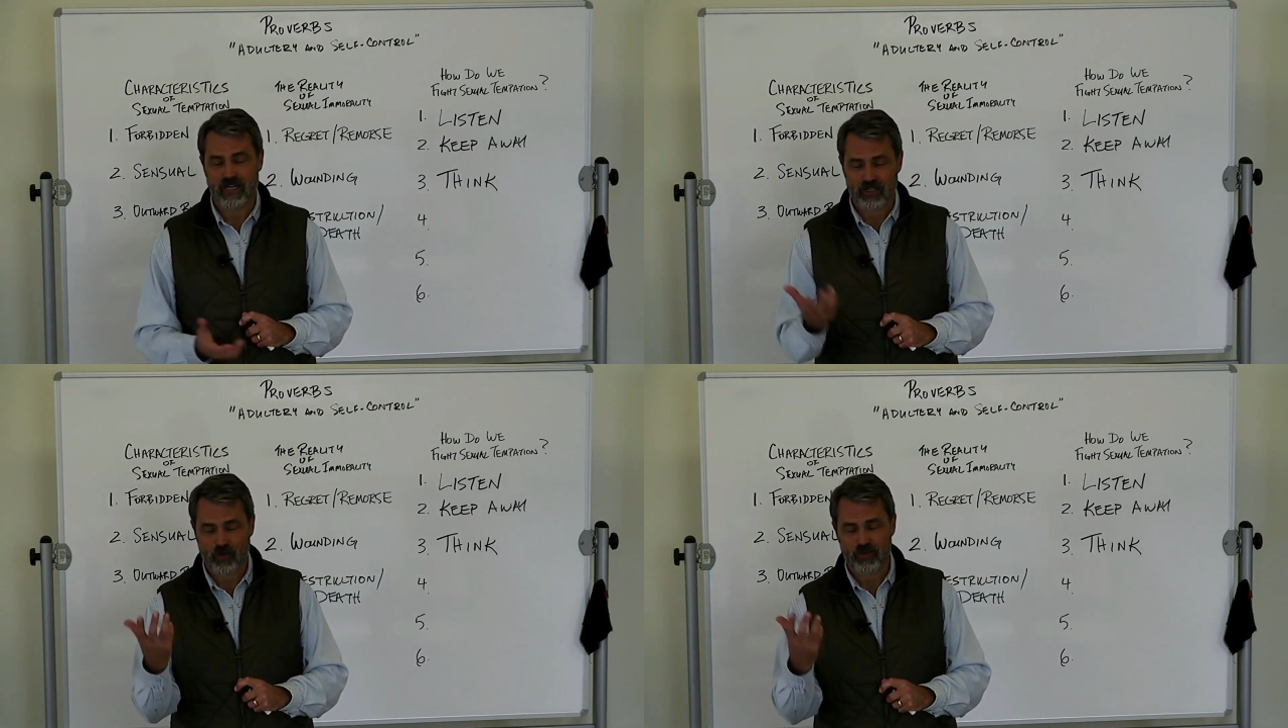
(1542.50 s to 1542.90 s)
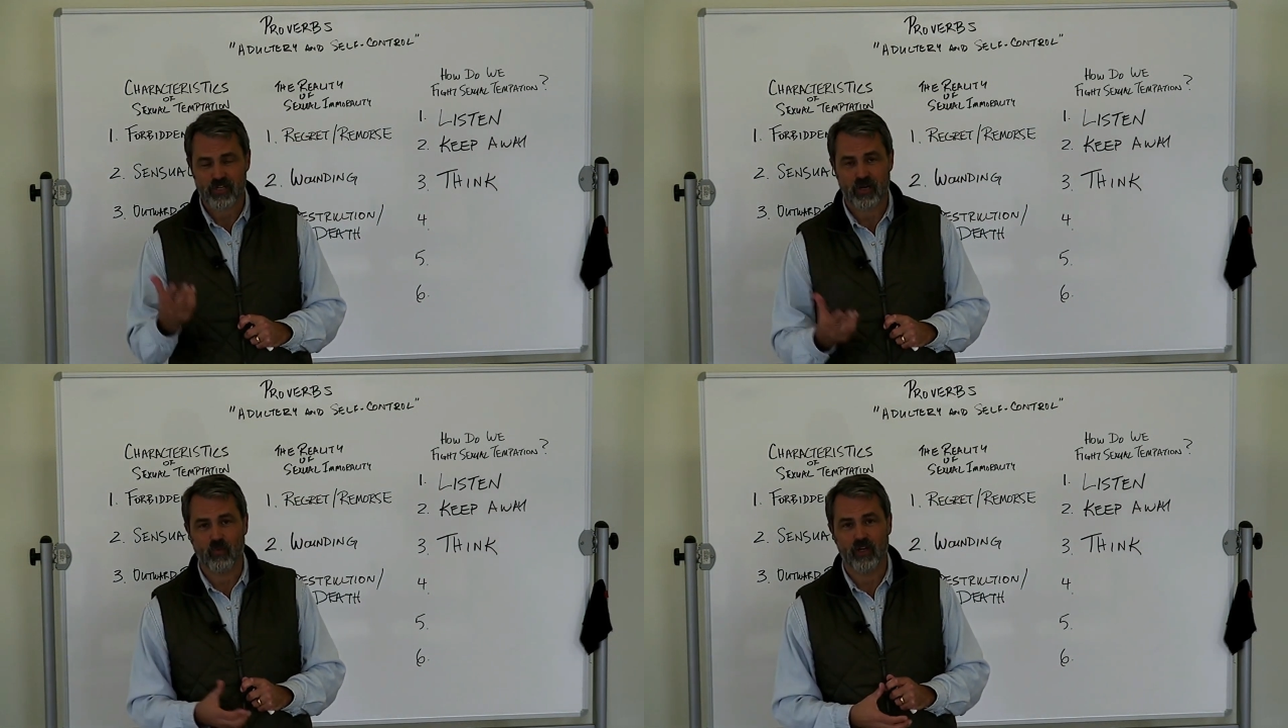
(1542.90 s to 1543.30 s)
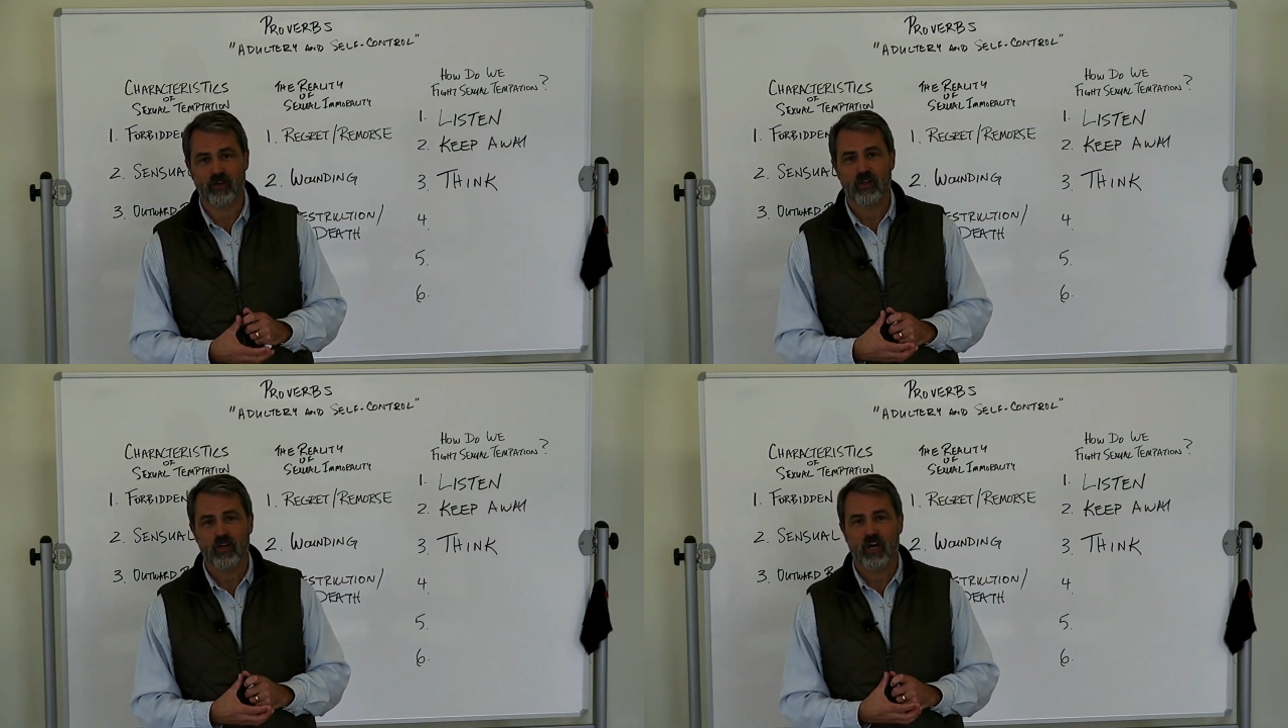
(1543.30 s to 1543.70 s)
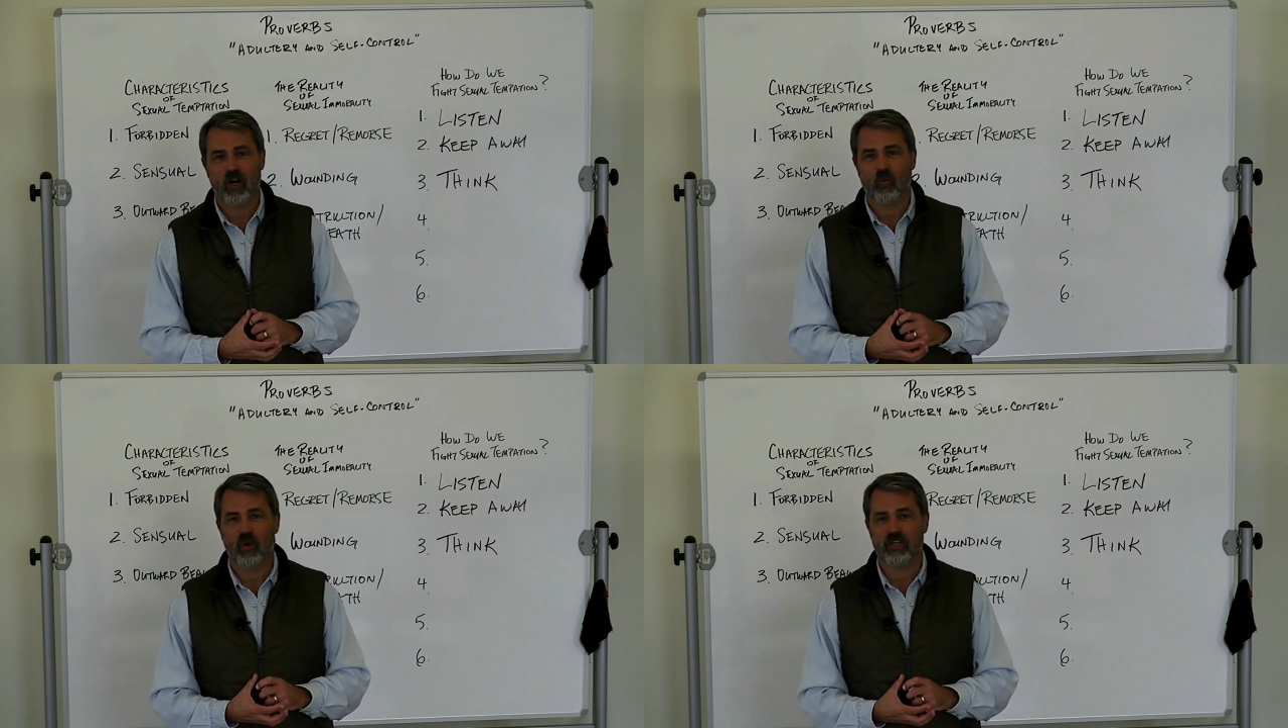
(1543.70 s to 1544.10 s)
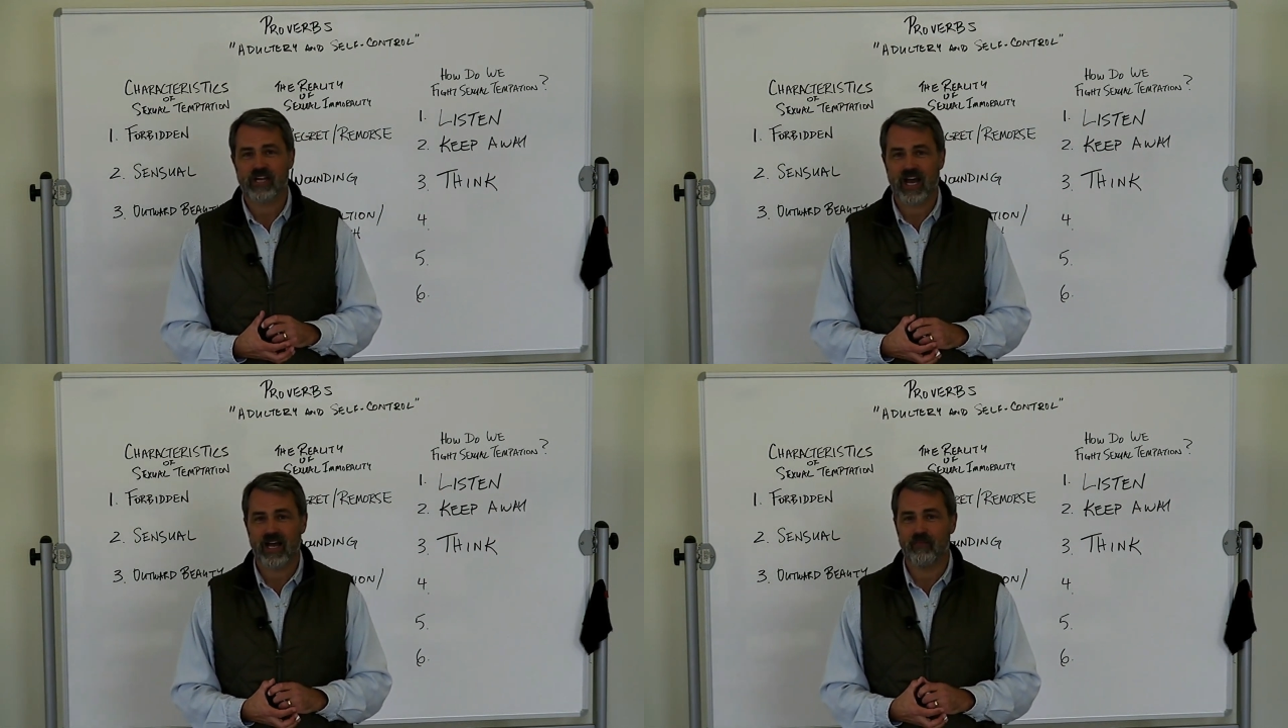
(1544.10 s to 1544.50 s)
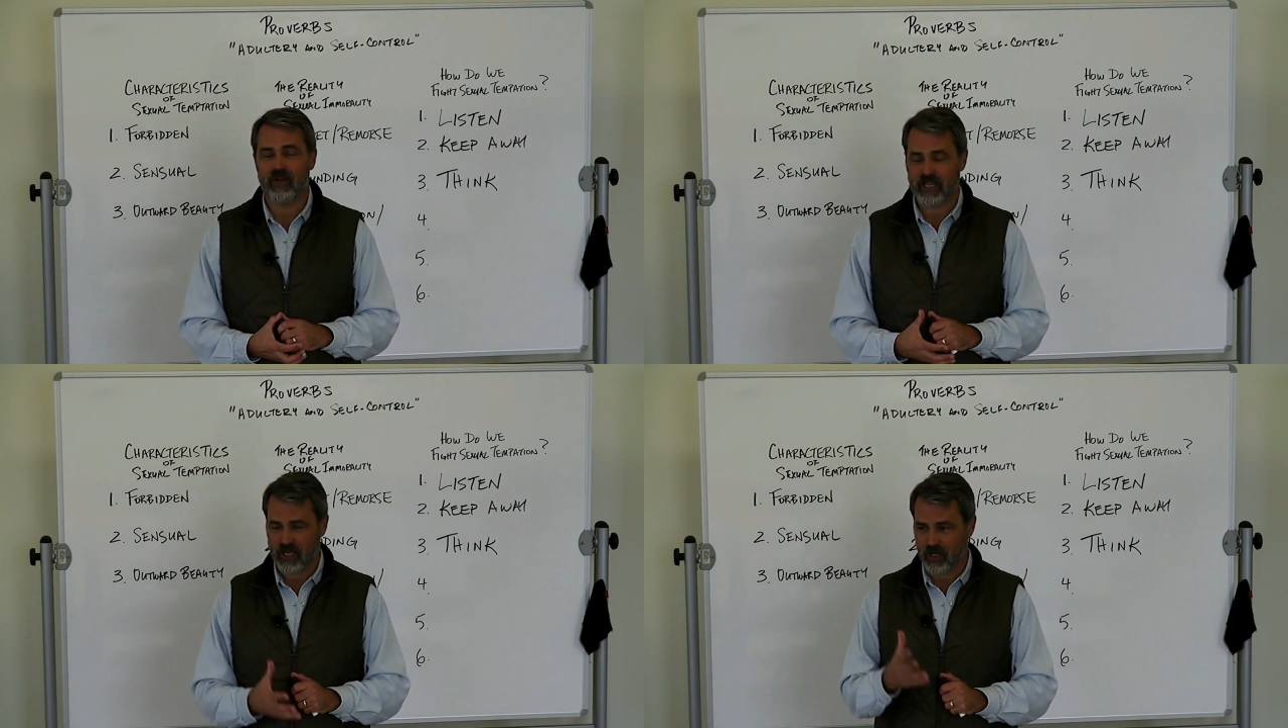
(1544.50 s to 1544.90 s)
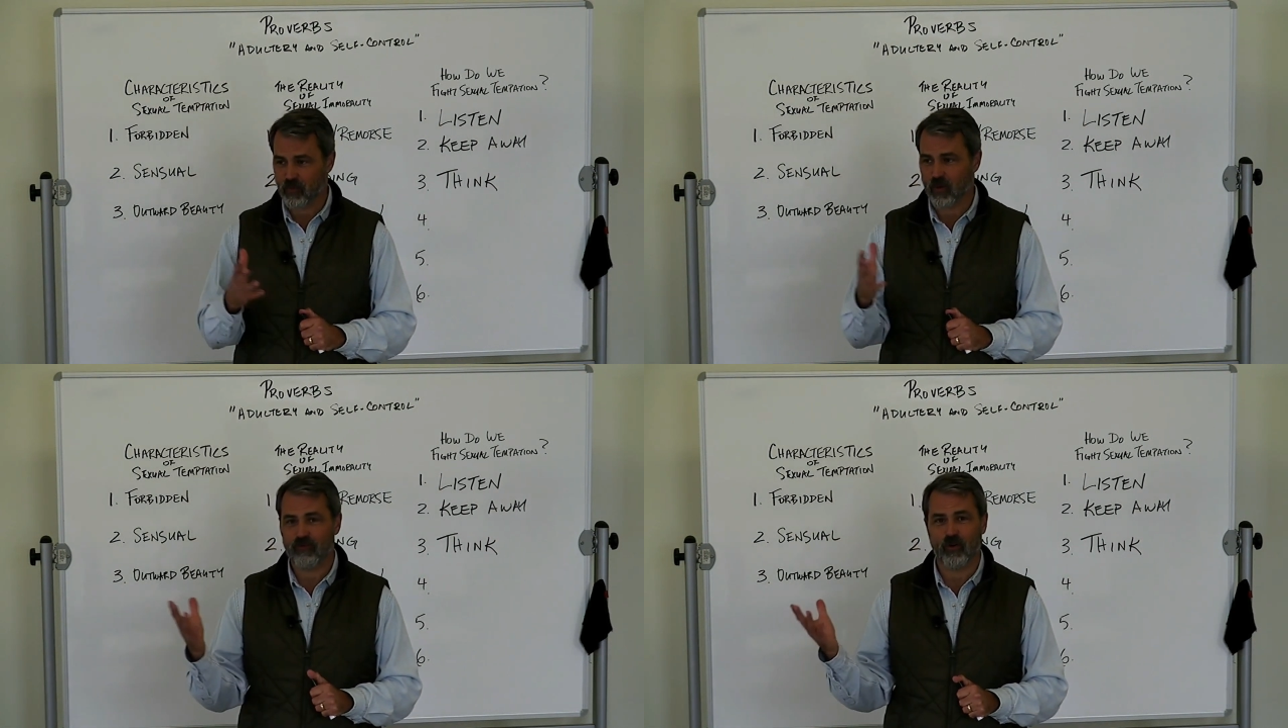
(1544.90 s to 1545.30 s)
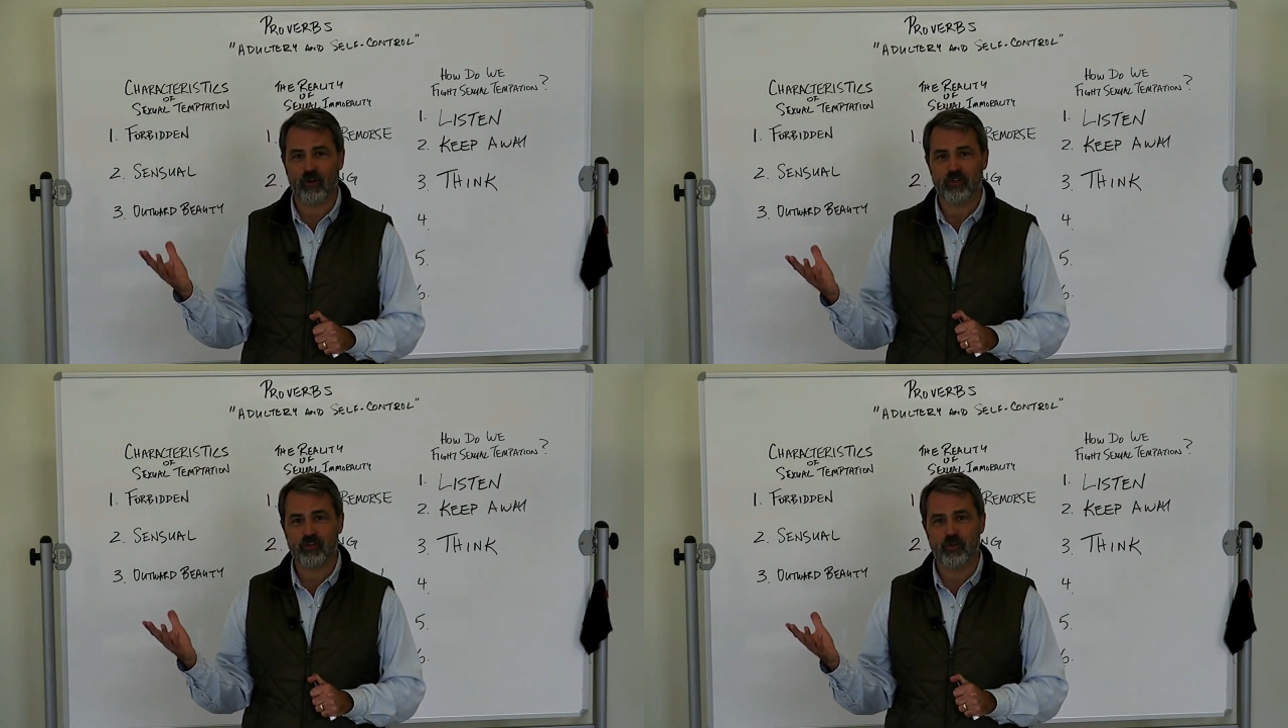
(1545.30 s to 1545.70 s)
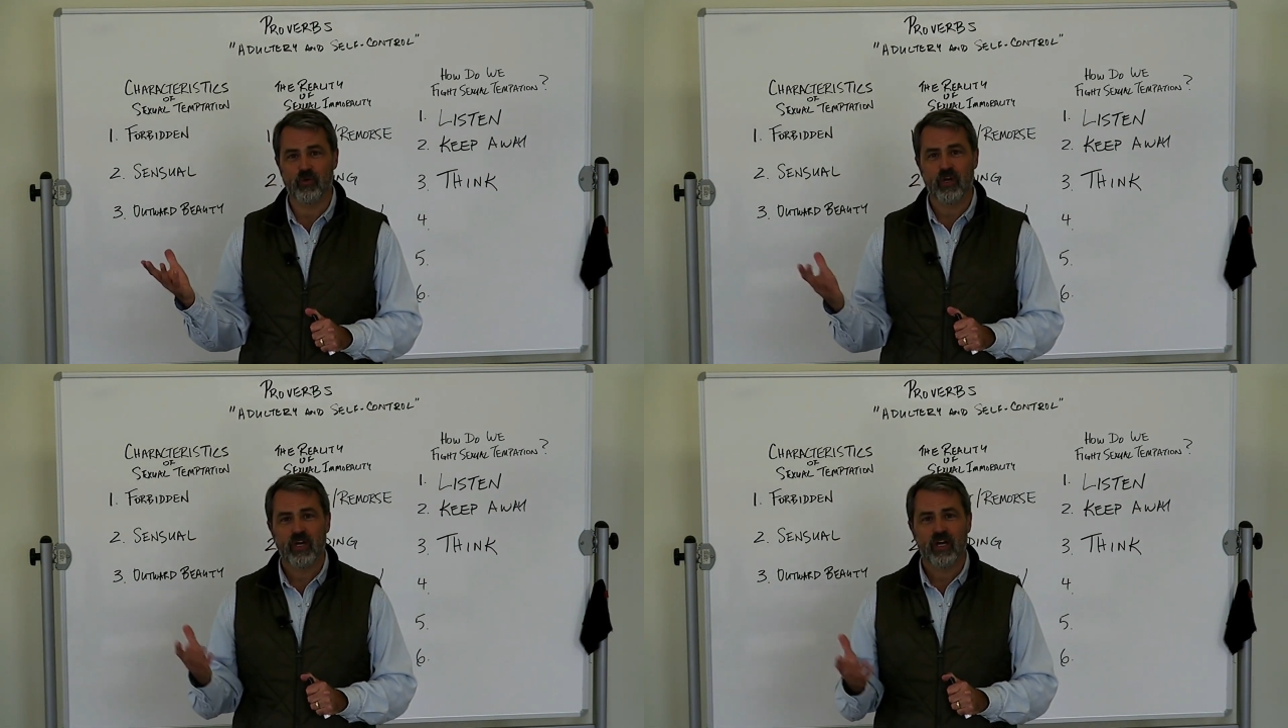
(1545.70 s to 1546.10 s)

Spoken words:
I told someone one time, again, referring to